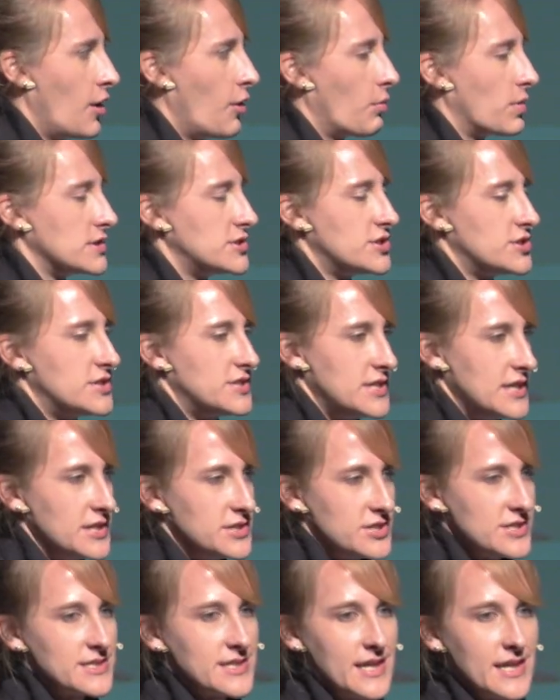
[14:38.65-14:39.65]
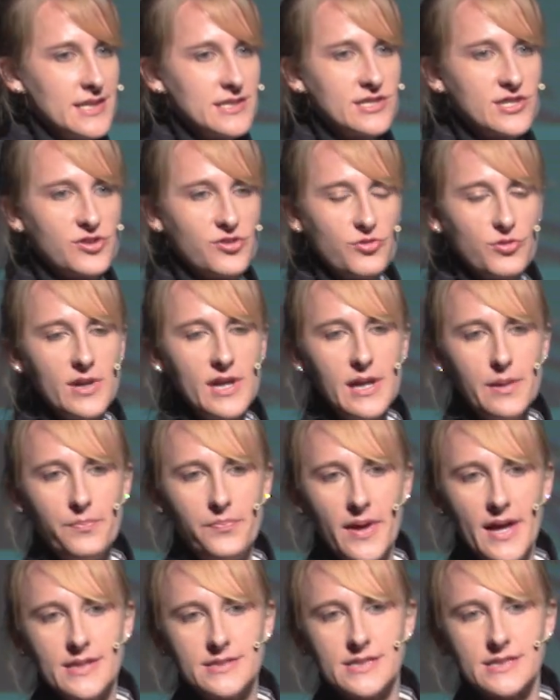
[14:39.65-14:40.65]
which teaches kids three
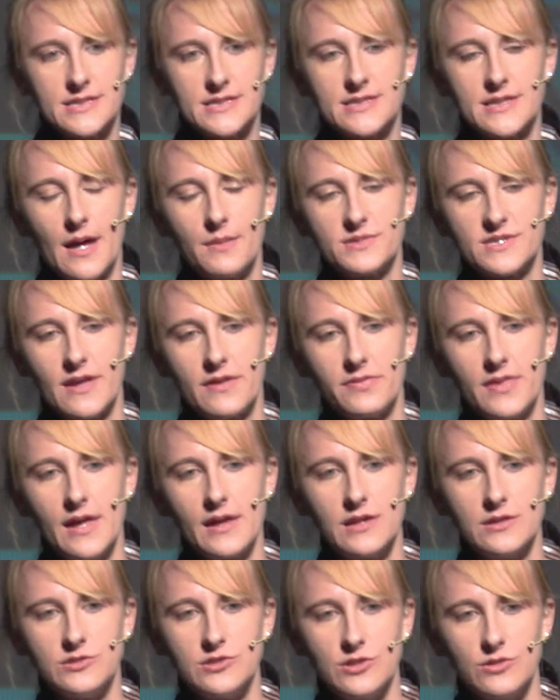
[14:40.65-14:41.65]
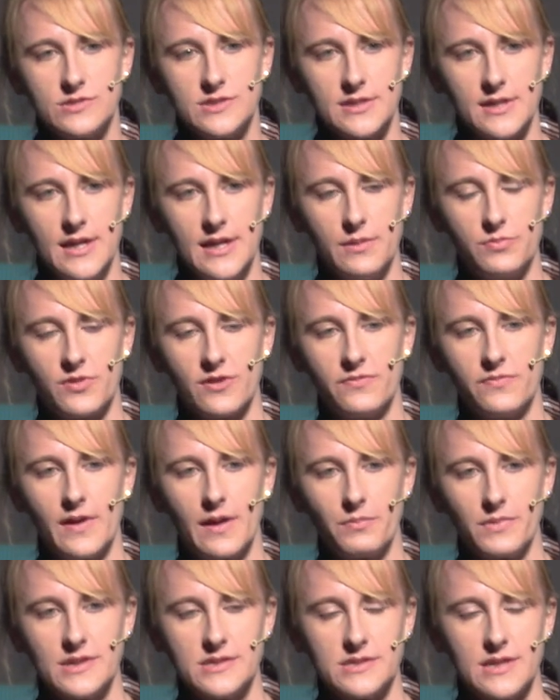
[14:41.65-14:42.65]
basic steps that they can do to keep their
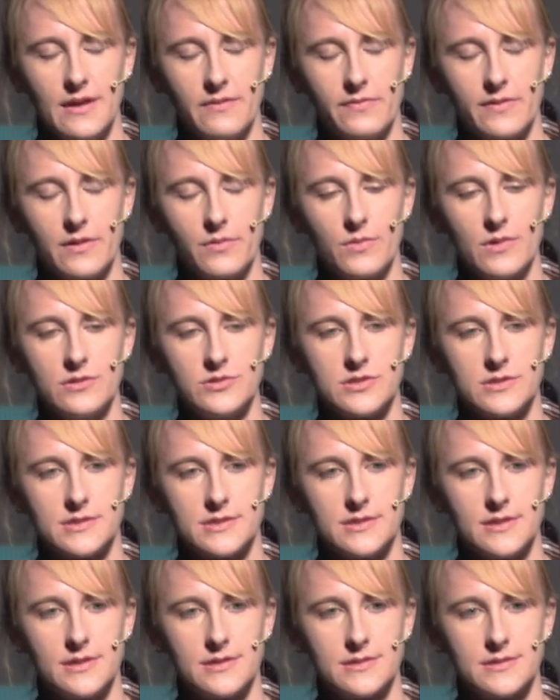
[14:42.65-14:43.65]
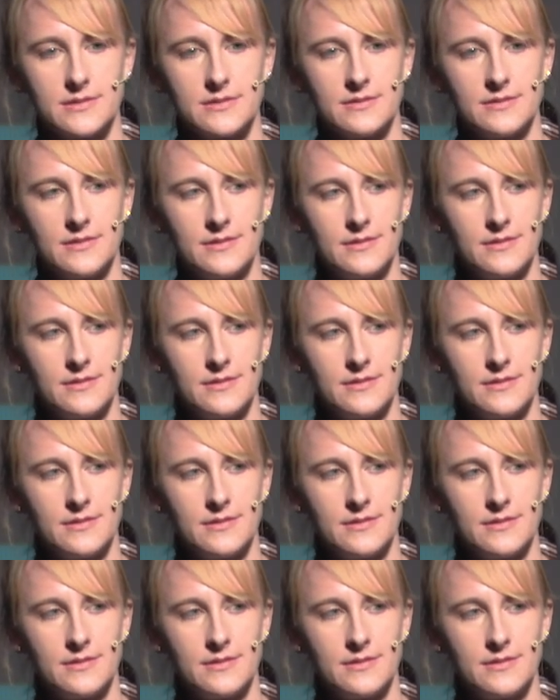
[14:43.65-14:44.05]
family safe in emergencies.